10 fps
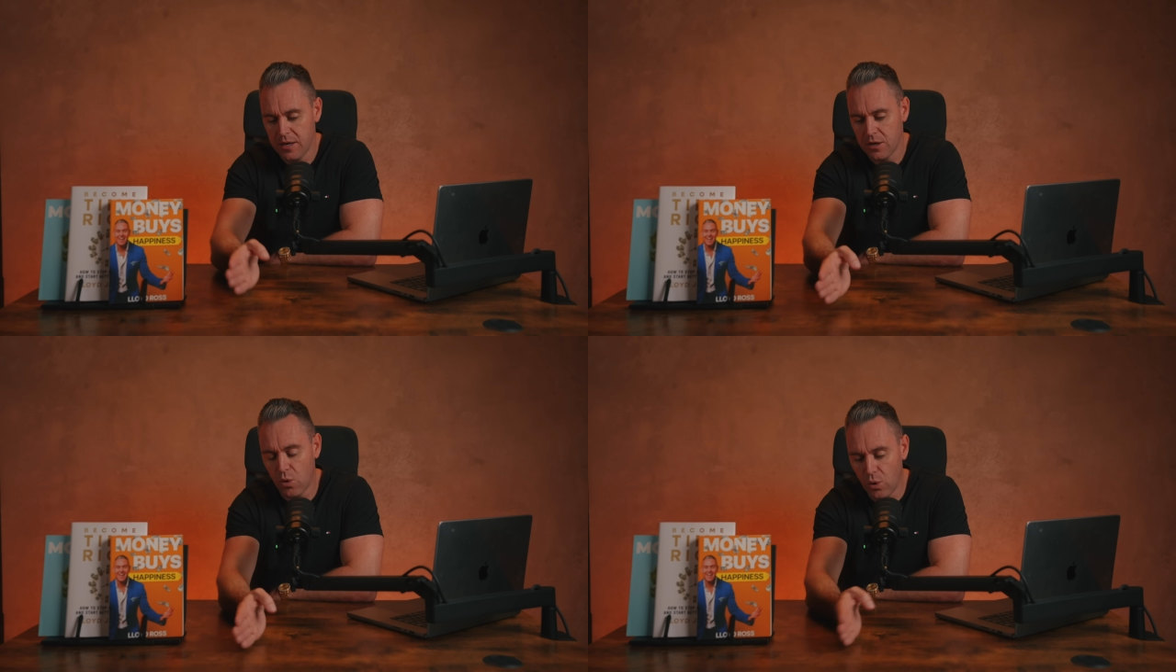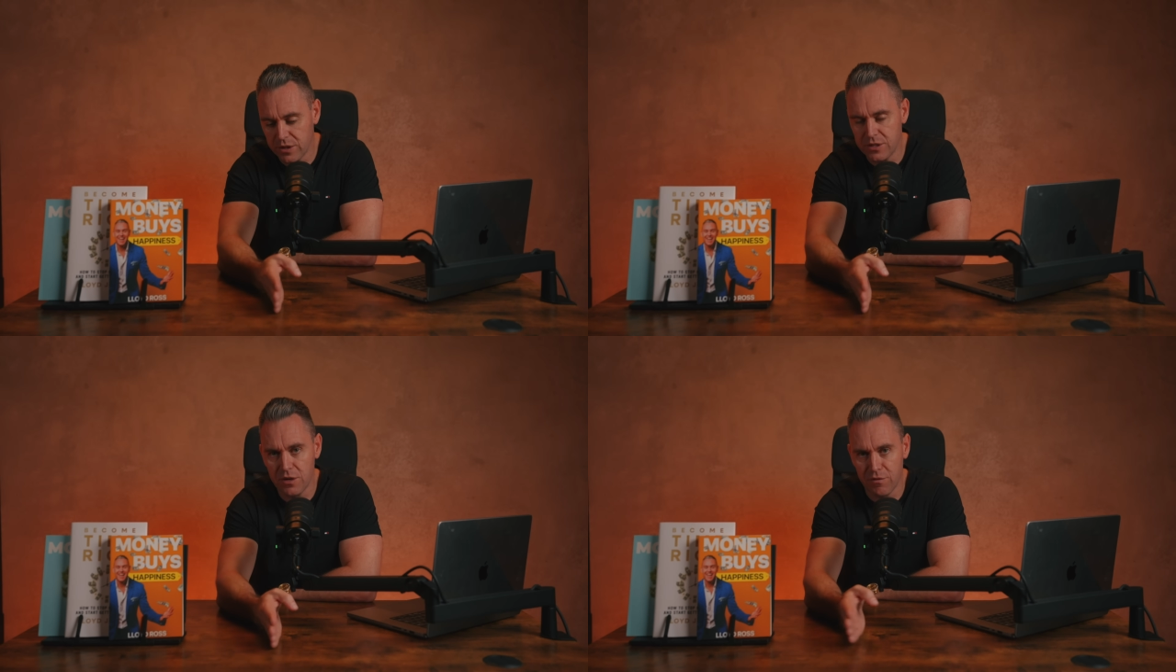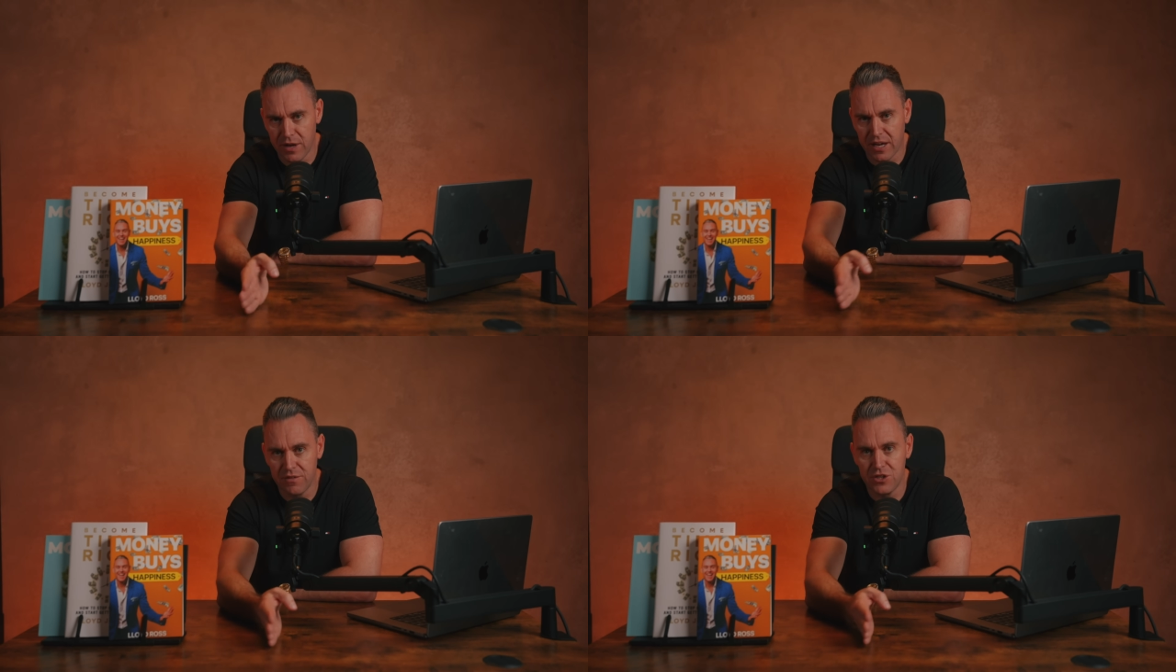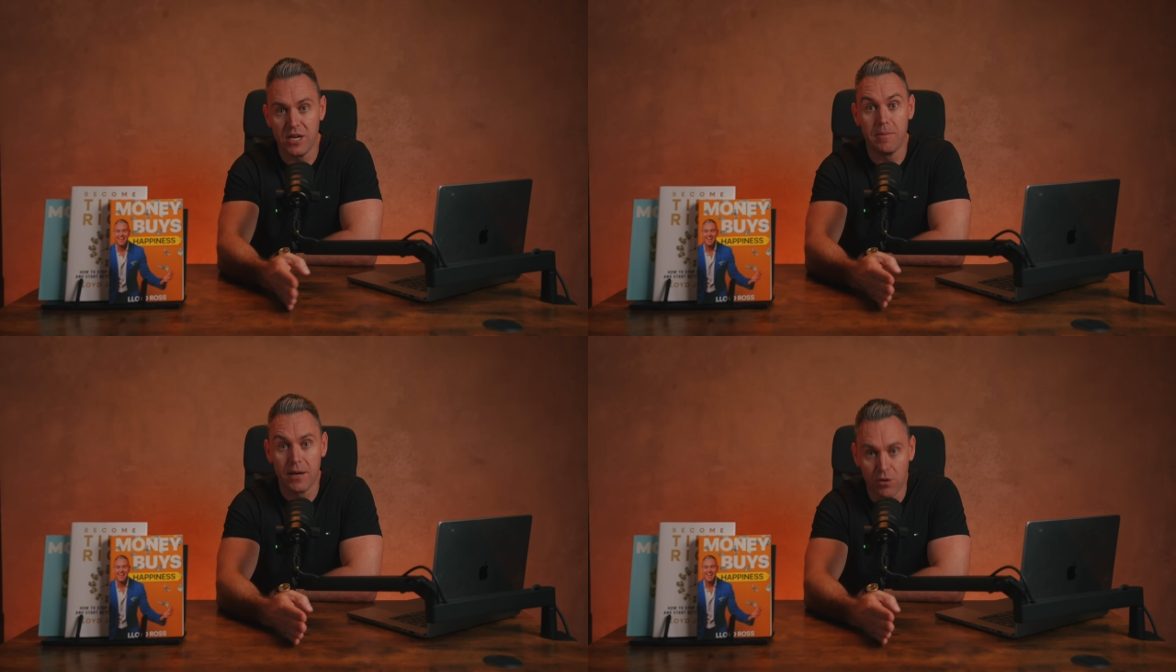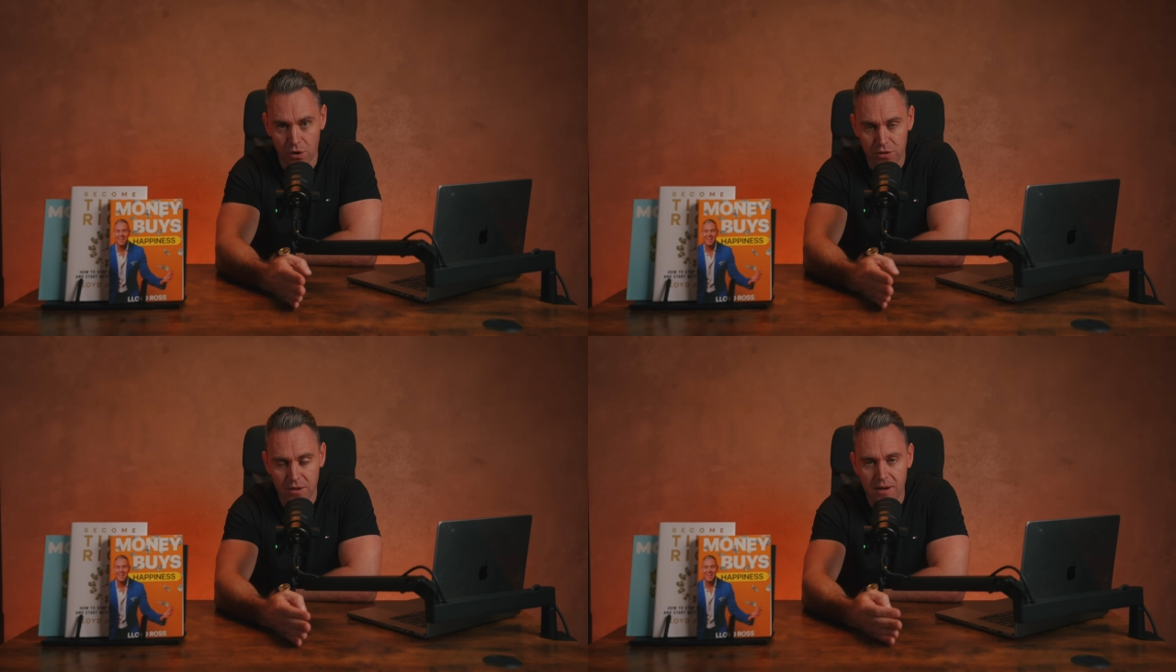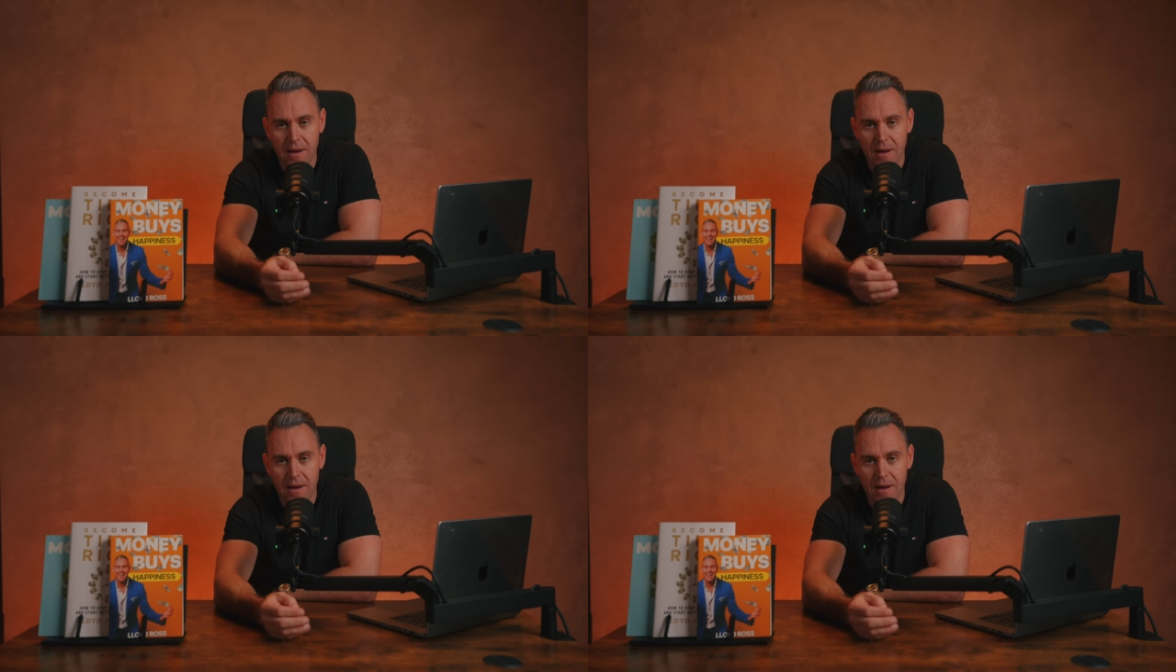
quarters of negative GDP growth.